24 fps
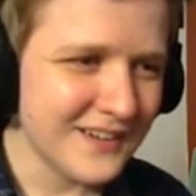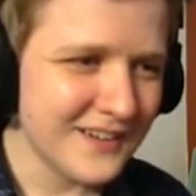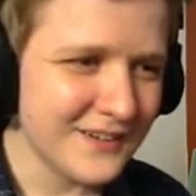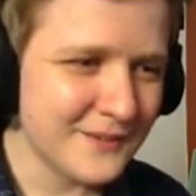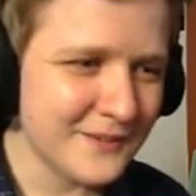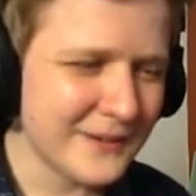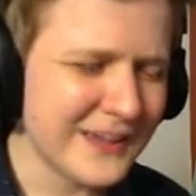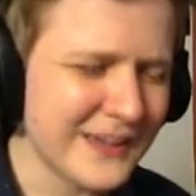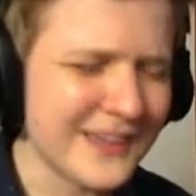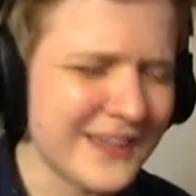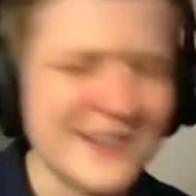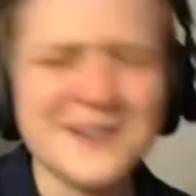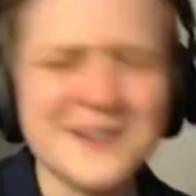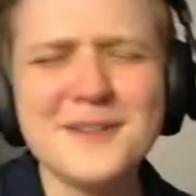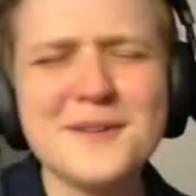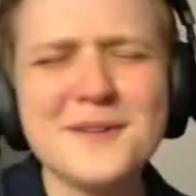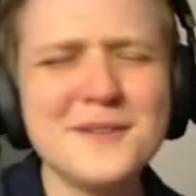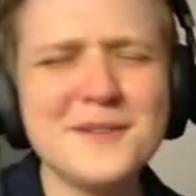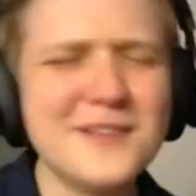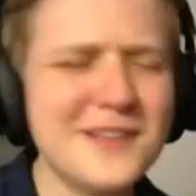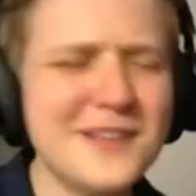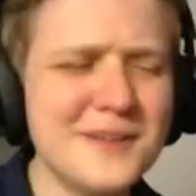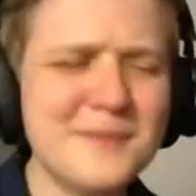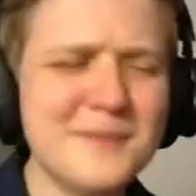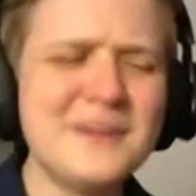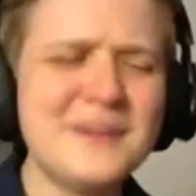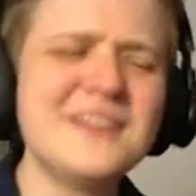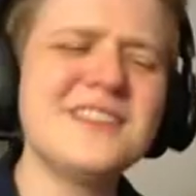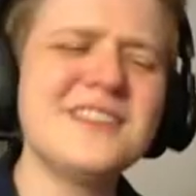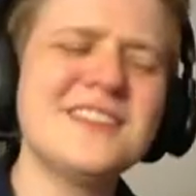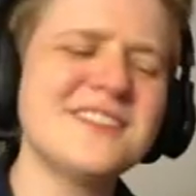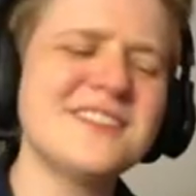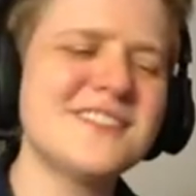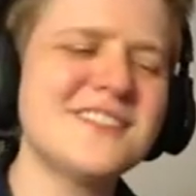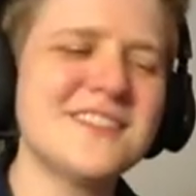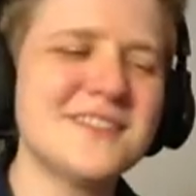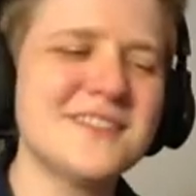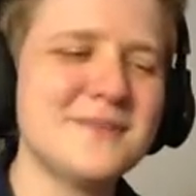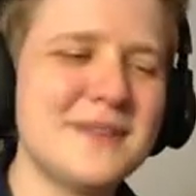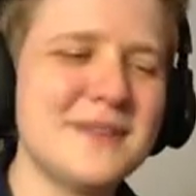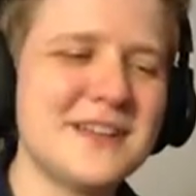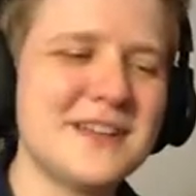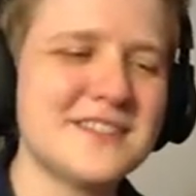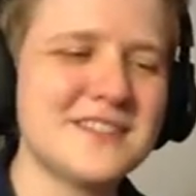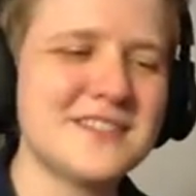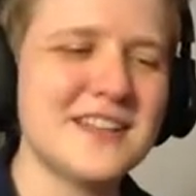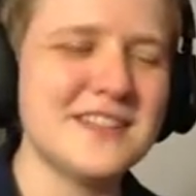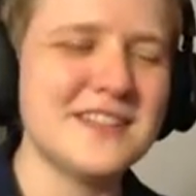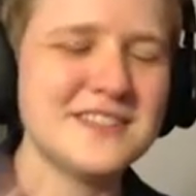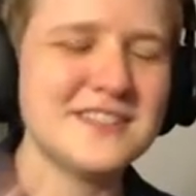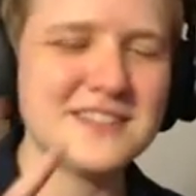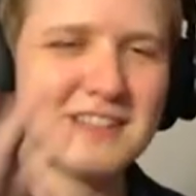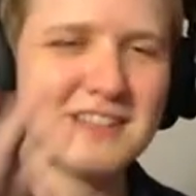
Wait, but this doesn't make sense.